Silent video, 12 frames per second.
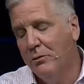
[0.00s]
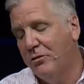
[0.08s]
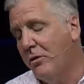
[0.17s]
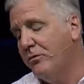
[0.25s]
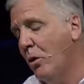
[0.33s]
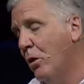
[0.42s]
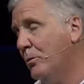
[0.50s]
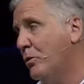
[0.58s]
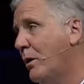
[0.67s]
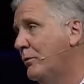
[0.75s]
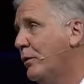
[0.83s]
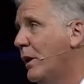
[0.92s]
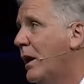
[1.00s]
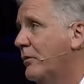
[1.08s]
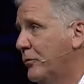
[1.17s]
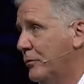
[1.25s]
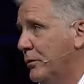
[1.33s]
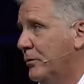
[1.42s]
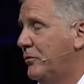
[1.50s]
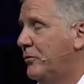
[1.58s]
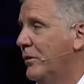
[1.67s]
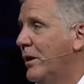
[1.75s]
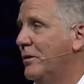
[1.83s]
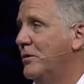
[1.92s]
It was also home to great
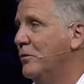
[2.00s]
philosophers.